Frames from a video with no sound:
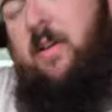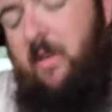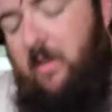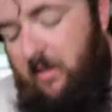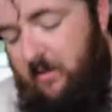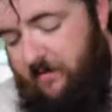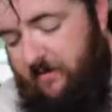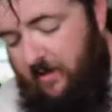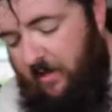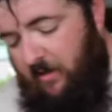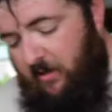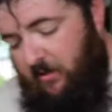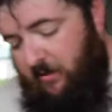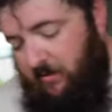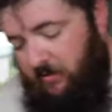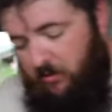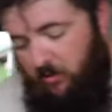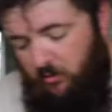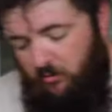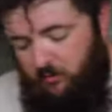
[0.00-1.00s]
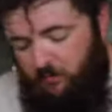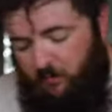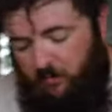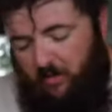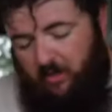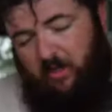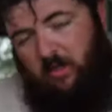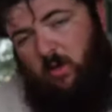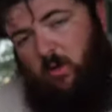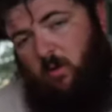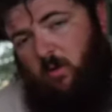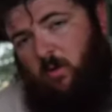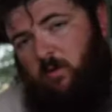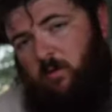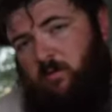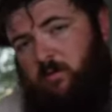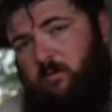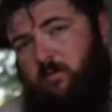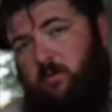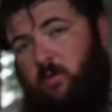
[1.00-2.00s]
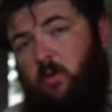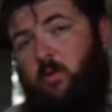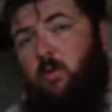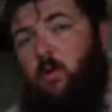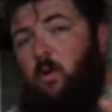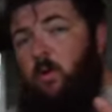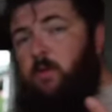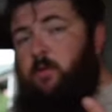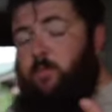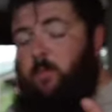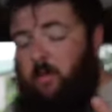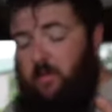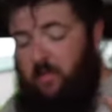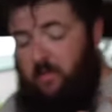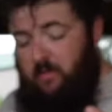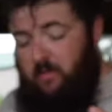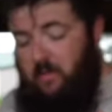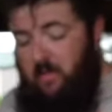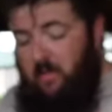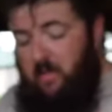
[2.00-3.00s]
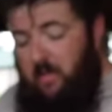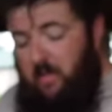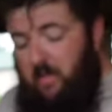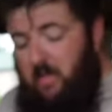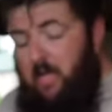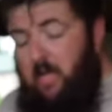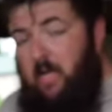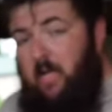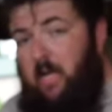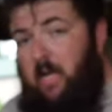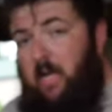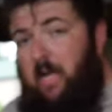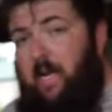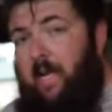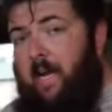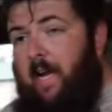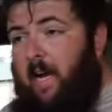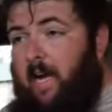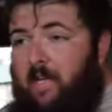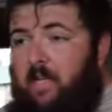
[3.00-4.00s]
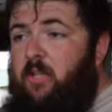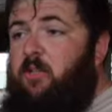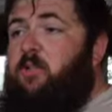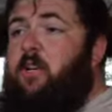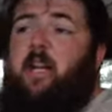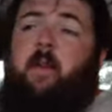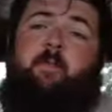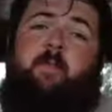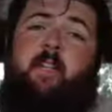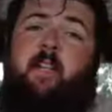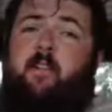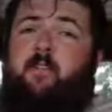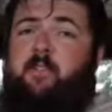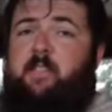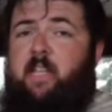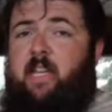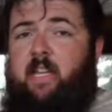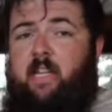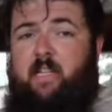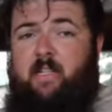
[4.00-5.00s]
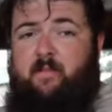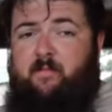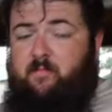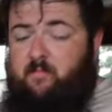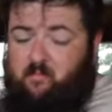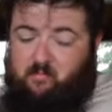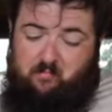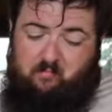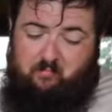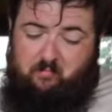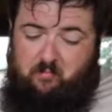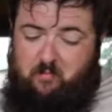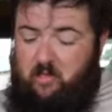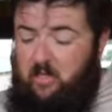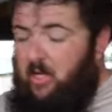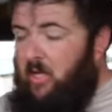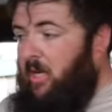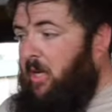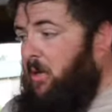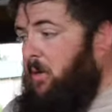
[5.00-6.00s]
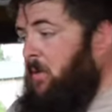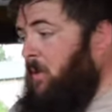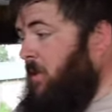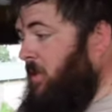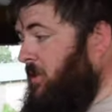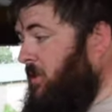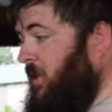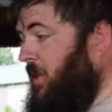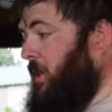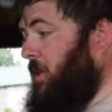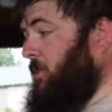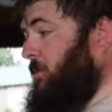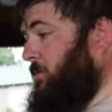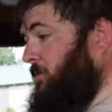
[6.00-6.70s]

instead of 2 coil springs, and I need trap setters to get it to go. So,